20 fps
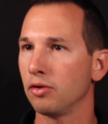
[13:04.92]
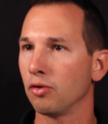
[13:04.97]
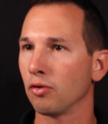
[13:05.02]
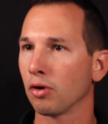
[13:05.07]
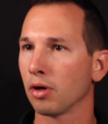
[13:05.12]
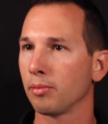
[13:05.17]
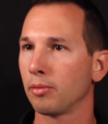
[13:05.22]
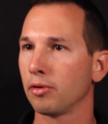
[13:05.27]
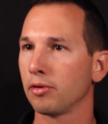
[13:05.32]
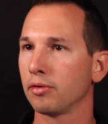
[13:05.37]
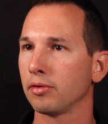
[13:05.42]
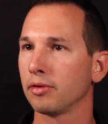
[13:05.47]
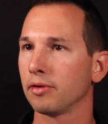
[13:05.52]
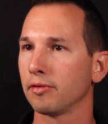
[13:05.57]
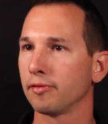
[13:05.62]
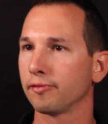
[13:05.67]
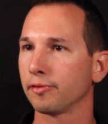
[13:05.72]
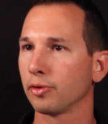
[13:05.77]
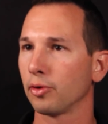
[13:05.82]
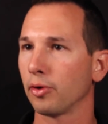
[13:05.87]
normal
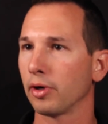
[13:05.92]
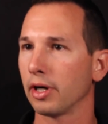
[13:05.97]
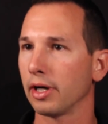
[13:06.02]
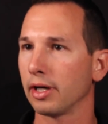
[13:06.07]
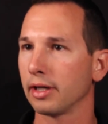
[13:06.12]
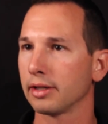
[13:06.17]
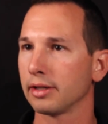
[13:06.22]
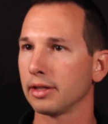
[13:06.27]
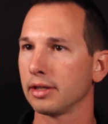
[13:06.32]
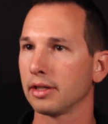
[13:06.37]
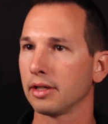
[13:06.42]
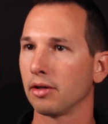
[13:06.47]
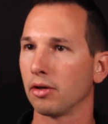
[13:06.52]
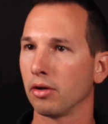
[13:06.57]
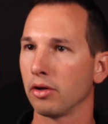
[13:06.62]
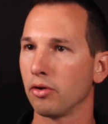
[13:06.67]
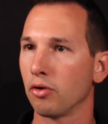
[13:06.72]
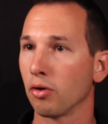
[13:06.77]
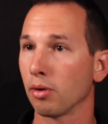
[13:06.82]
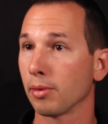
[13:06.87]
flora
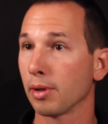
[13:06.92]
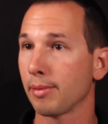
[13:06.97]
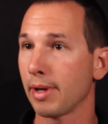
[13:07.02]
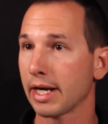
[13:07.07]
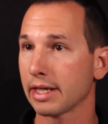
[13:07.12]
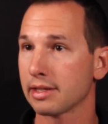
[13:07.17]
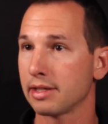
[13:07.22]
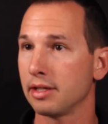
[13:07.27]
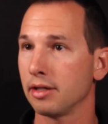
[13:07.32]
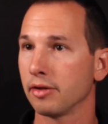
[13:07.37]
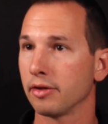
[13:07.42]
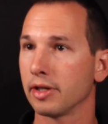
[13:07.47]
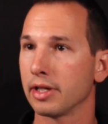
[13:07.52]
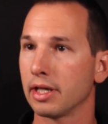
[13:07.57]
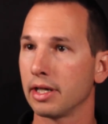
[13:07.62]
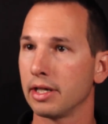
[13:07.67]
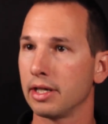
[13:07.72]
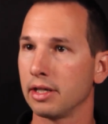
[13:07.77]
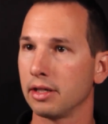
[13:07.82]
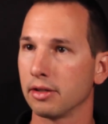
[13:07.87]
or normal
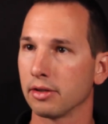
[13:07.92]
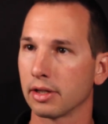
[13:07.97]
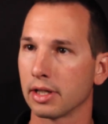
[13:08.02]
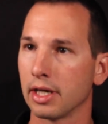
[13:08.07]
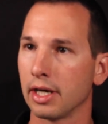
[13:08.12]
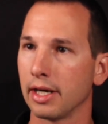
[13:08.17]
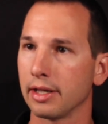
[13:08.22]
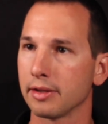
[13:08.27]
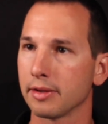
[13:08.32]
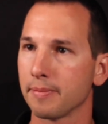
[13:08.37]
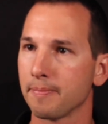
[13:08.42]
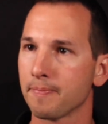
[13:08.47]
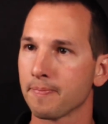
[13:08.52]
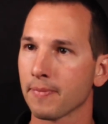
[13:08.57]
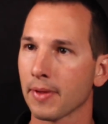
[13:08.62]
bacteria in your gut.